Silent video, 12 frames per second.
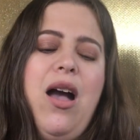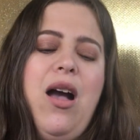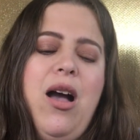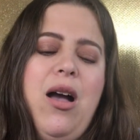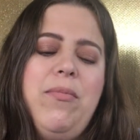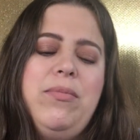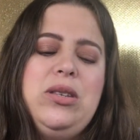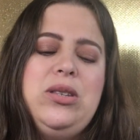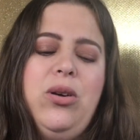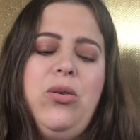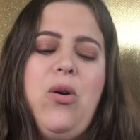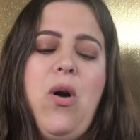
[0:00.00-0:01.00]
Um,
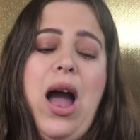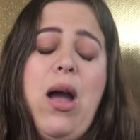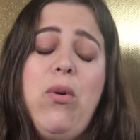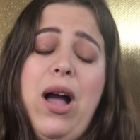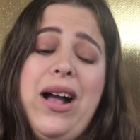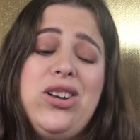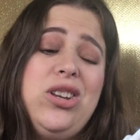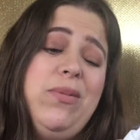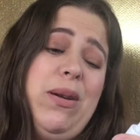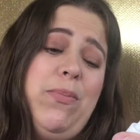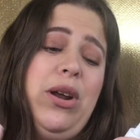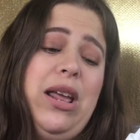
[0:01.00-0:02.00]
so I will
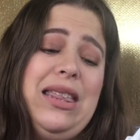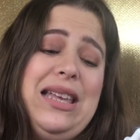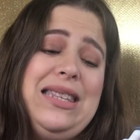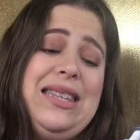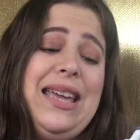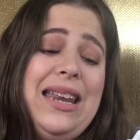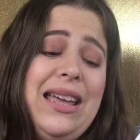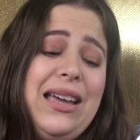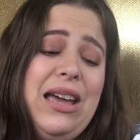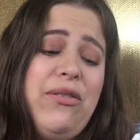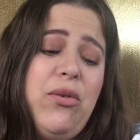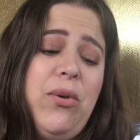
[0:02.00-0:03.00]
actually be putting this in a
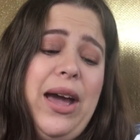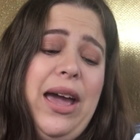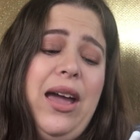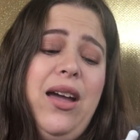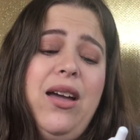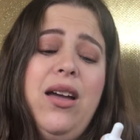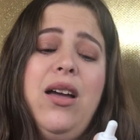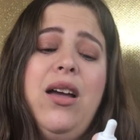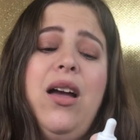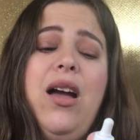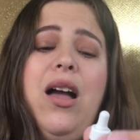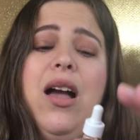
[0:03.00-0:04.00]
giveaway
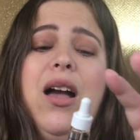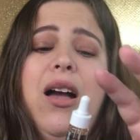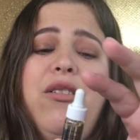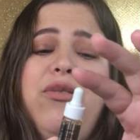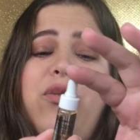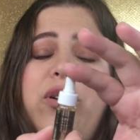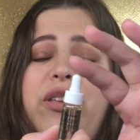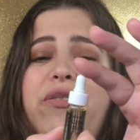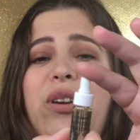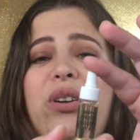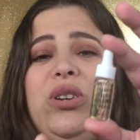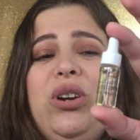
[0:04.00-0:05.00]
uh, for the
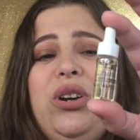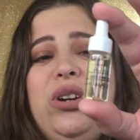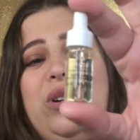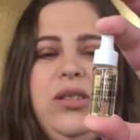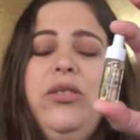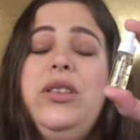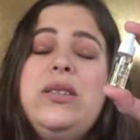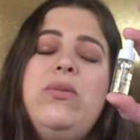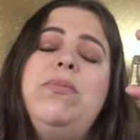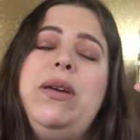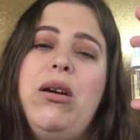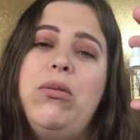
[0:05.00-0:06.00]
future. So this
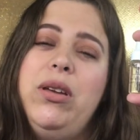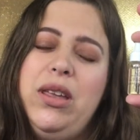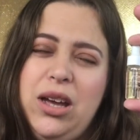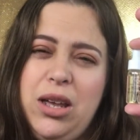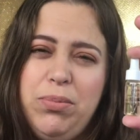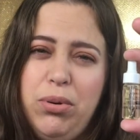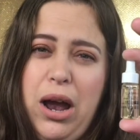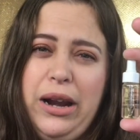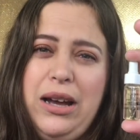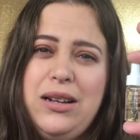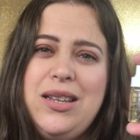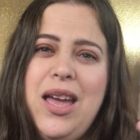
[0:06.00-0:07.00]
would be a really good
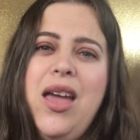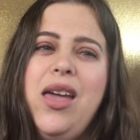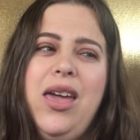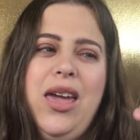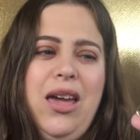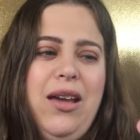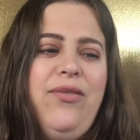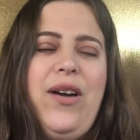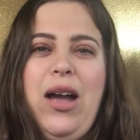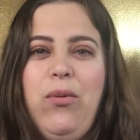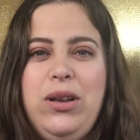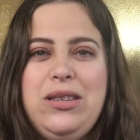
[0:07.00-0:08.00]
product if
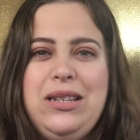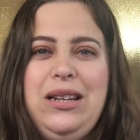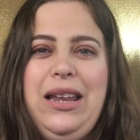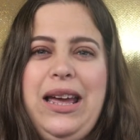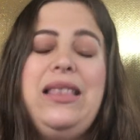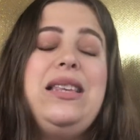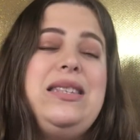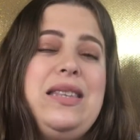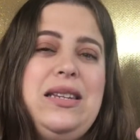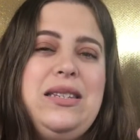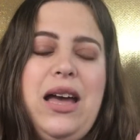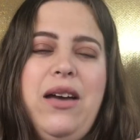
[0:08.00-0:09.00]
I was to like the
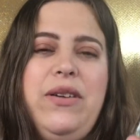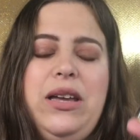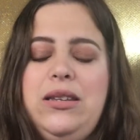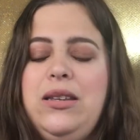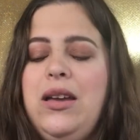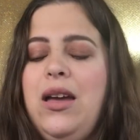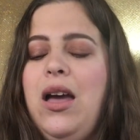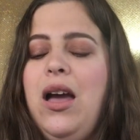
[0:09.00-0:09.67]
scent of it.